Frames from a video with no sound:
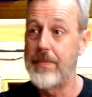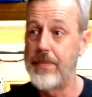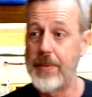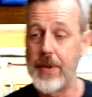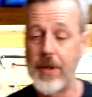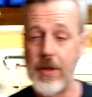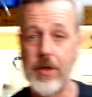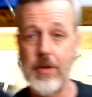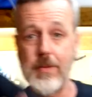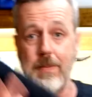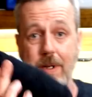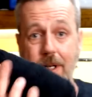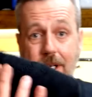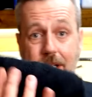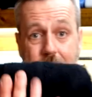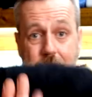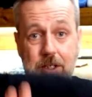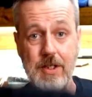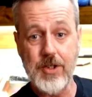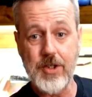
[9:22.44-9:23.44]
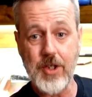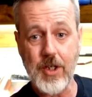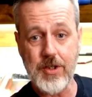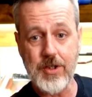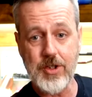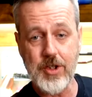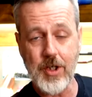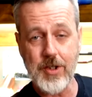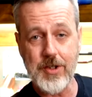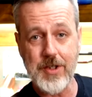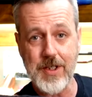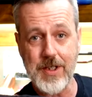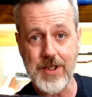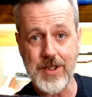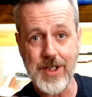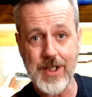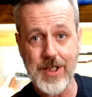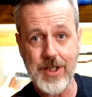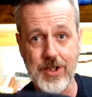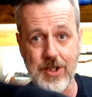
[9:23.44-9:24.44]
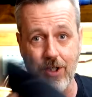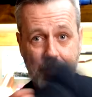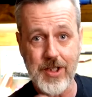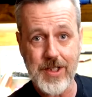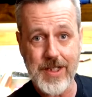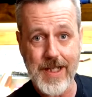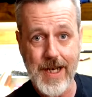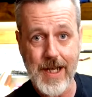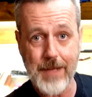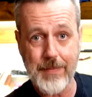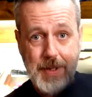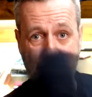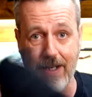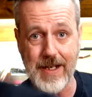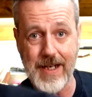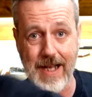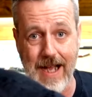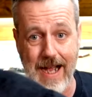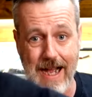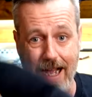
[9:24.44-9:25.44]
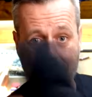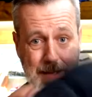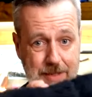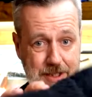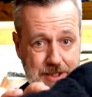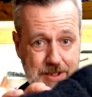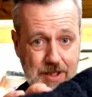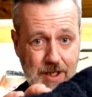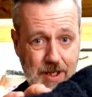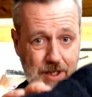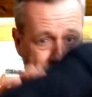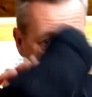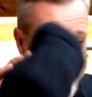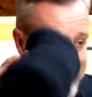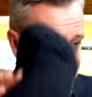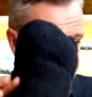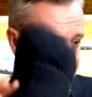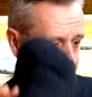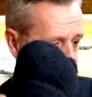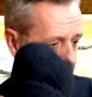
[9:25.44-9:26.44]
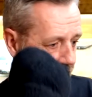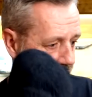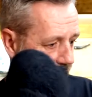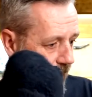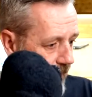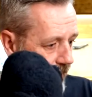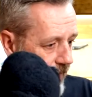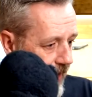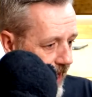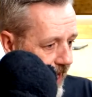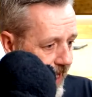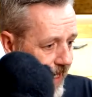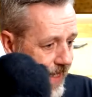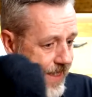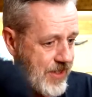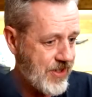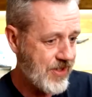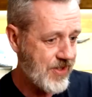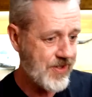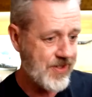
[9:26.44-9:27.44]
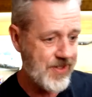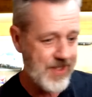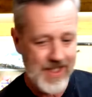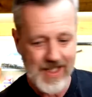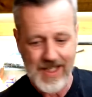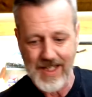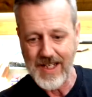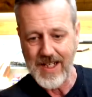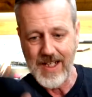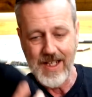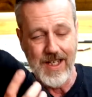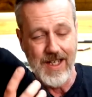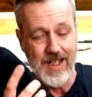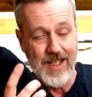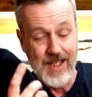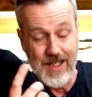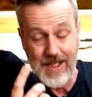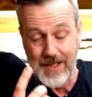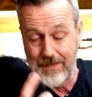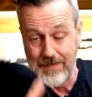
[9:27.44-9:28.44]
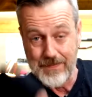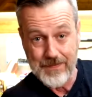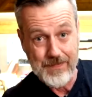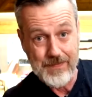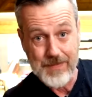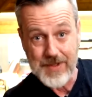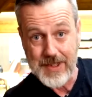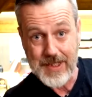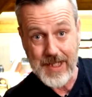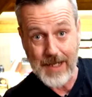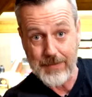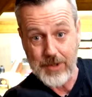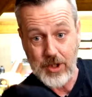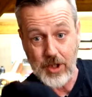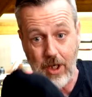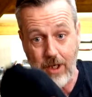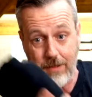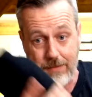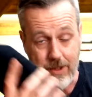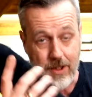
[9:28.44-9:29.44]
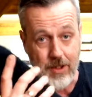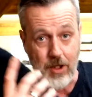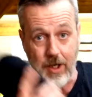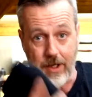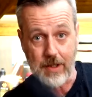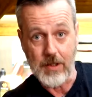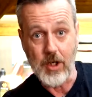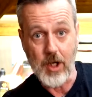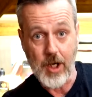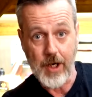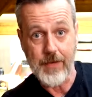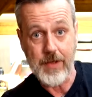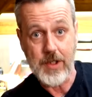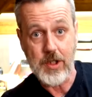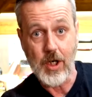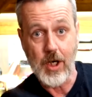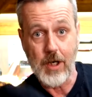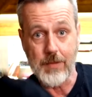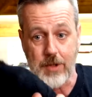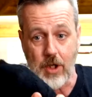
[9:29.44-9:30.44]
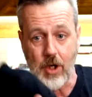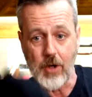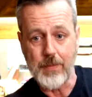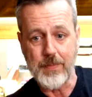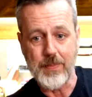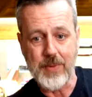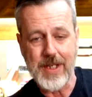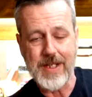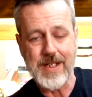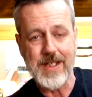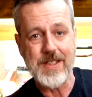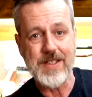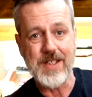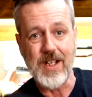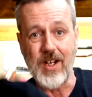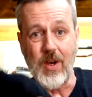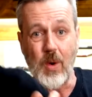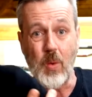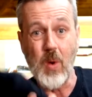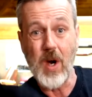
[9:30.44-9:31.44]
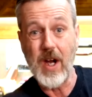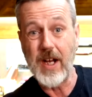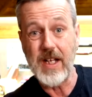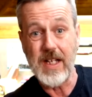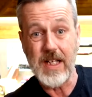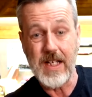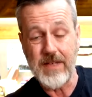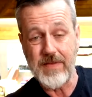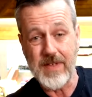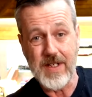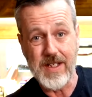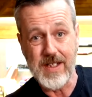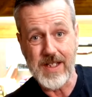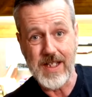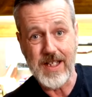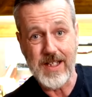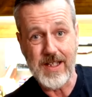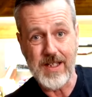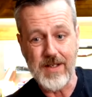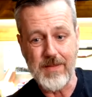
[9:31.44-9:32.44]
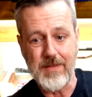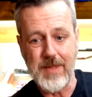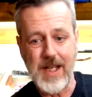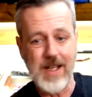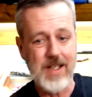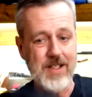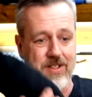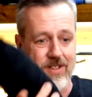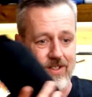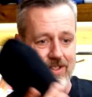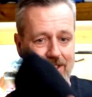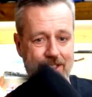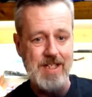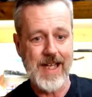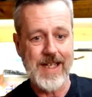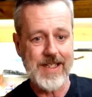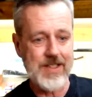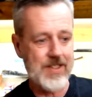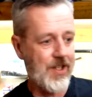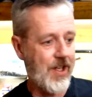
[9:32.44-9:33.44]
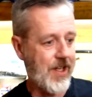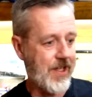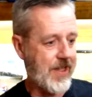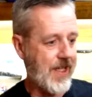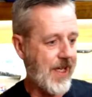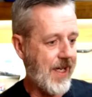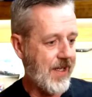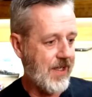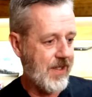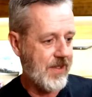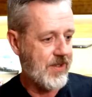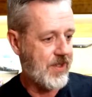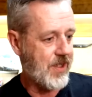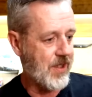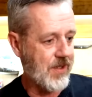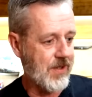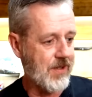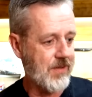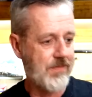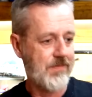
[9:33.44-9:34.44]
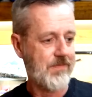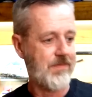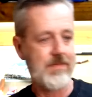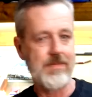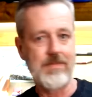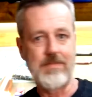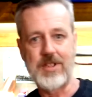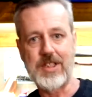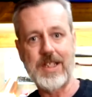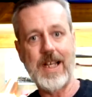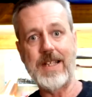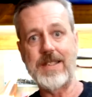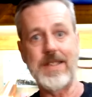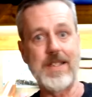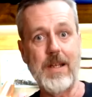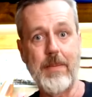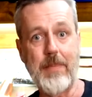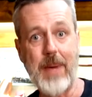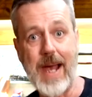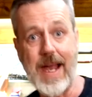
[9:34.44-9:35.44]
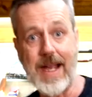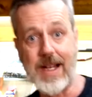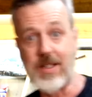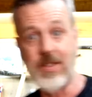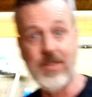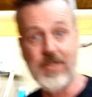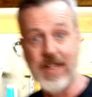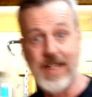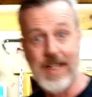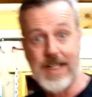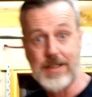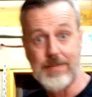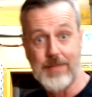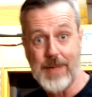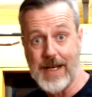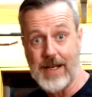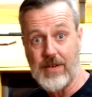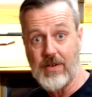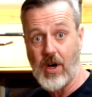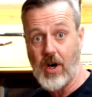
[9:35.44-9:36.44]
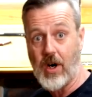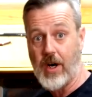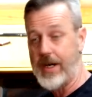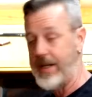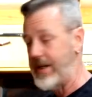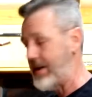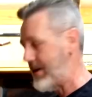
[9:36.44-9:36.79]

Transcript: Boom. Socks, jocks and a t-shirt done up in an army style. I've done it like that for ages. Sometimes, like a lot of the times, I'll bring this and I won't even need them, and it just stays like that stays in the bag until the next bloody ride.